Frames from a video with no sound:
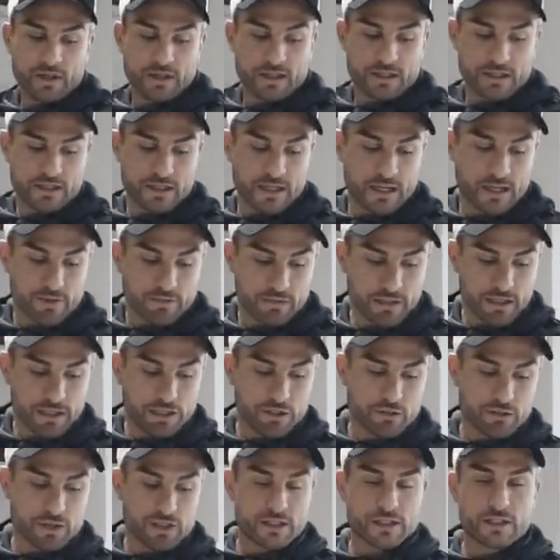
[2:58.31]
Like I said, I have an
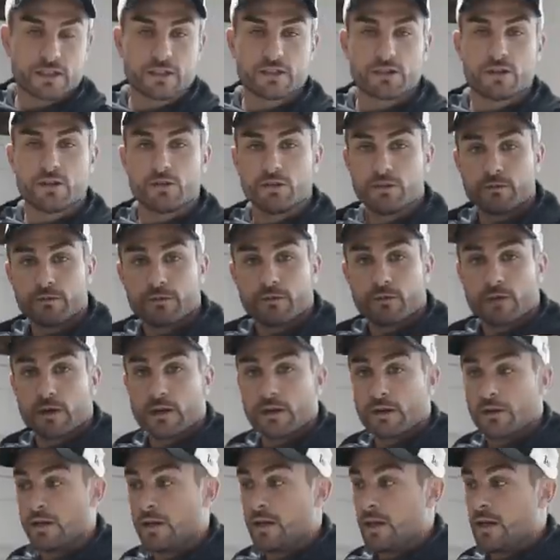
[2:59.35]
increase in sodium
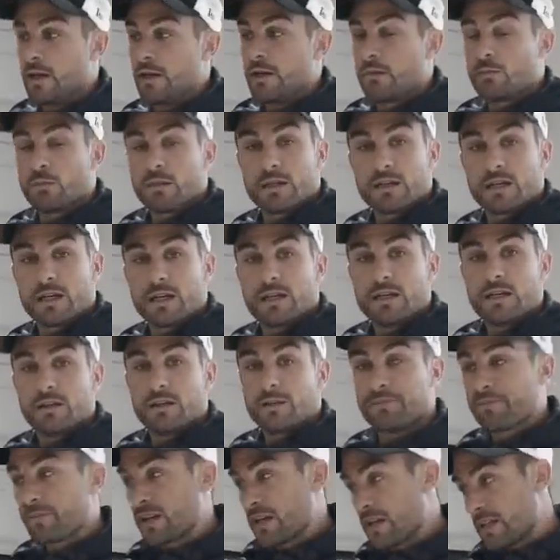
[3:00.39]
throughout my
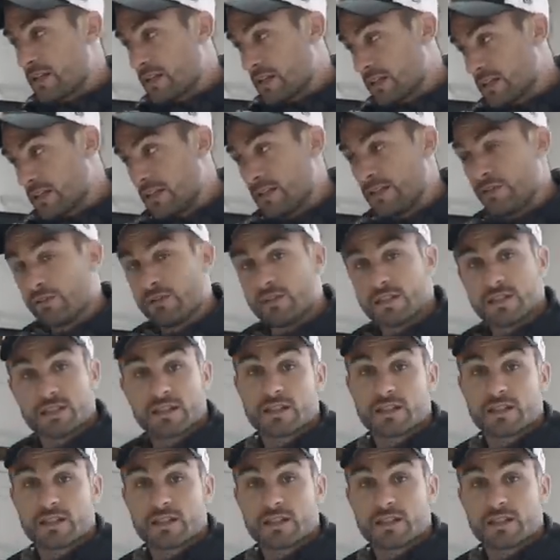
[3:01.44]
diet, and then I decrease.